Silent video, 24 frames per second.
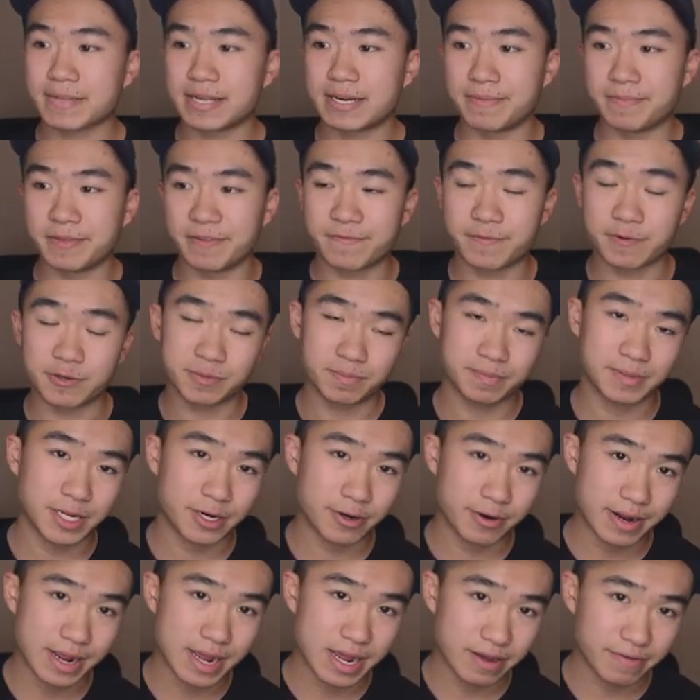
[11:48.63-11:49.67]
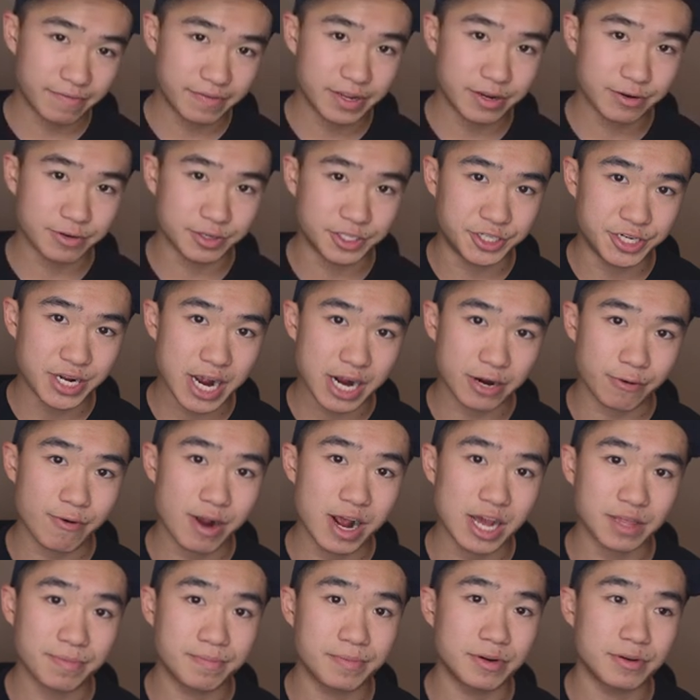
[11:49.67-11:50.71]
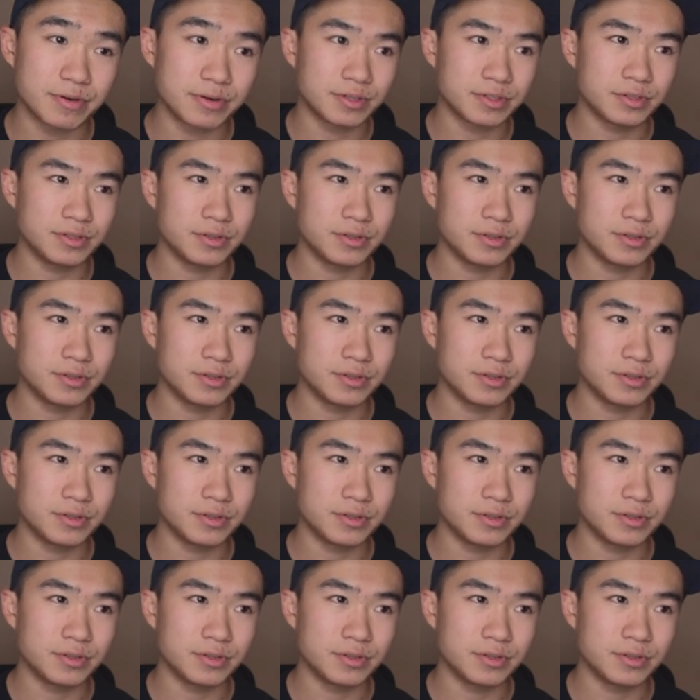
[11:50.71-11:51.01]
Um, the first player I have here is Jack Rathbone,